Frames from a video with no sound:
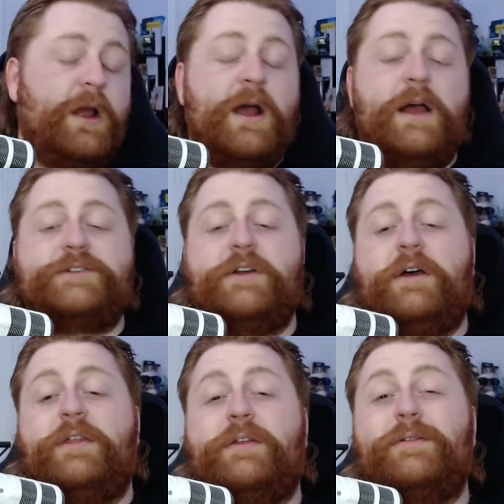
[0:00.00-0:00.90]
I
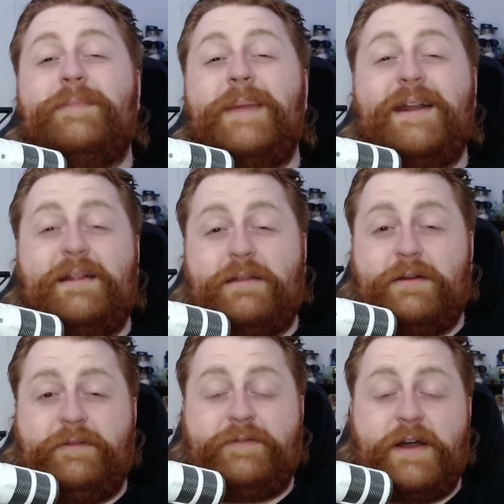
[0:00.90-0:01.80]
saw Third Man in
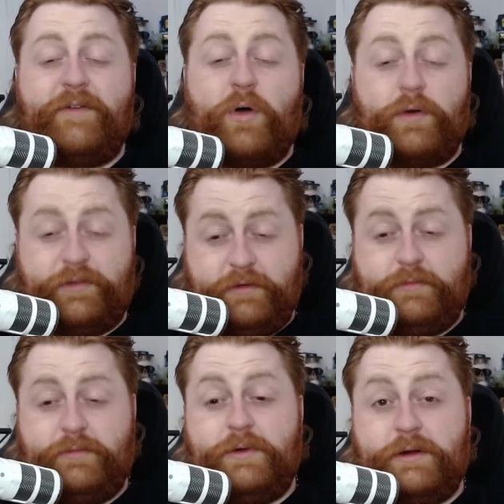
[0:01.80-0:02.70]
35
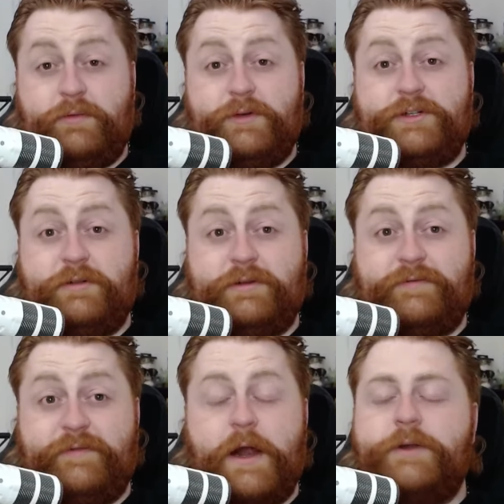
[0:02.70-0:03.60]
also, which looked
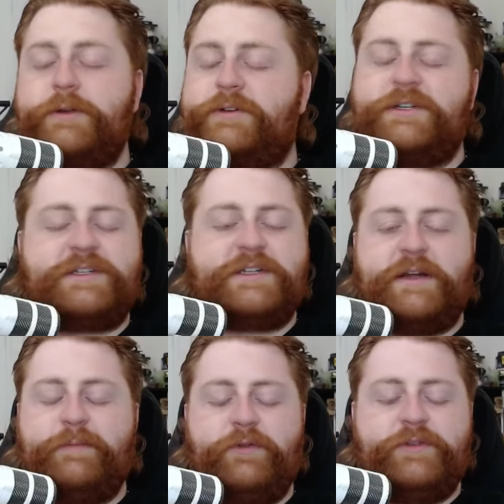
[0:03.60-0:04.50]
fire. Dude, just
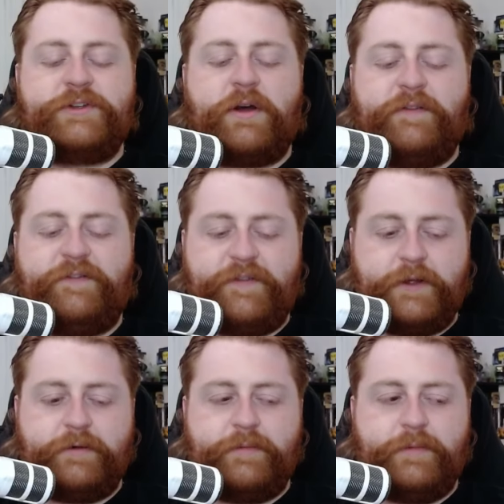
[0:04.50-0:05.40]
seeing movies on
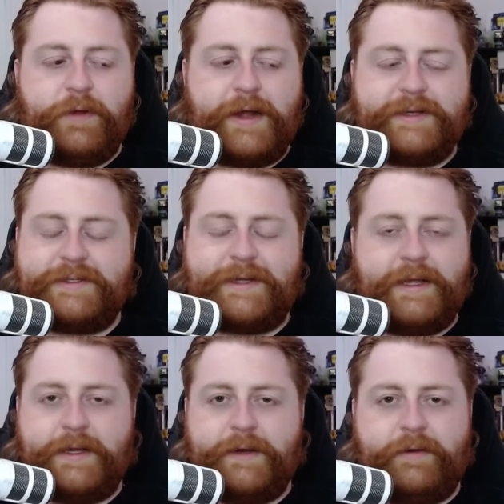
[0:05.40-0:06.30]
film, I just
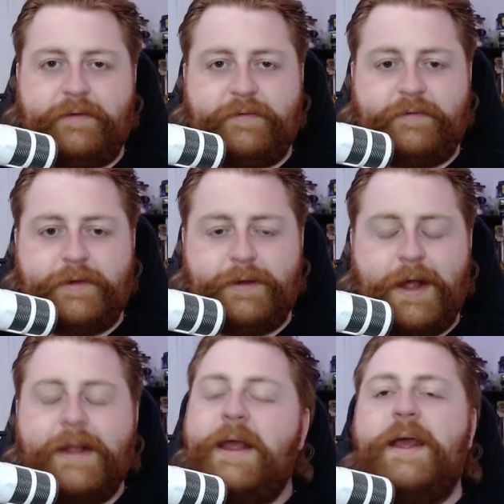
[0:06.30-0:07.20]
can't get enough of it.
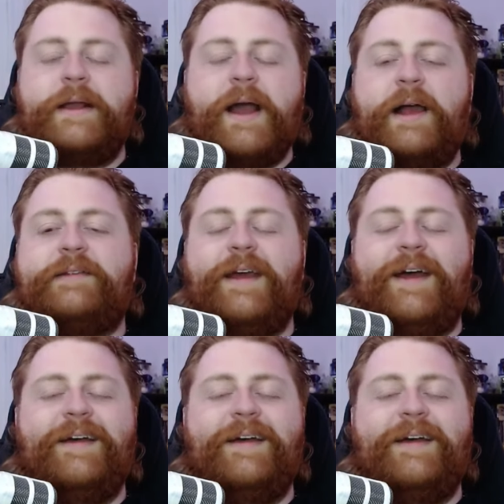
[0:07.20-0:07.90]
Guys,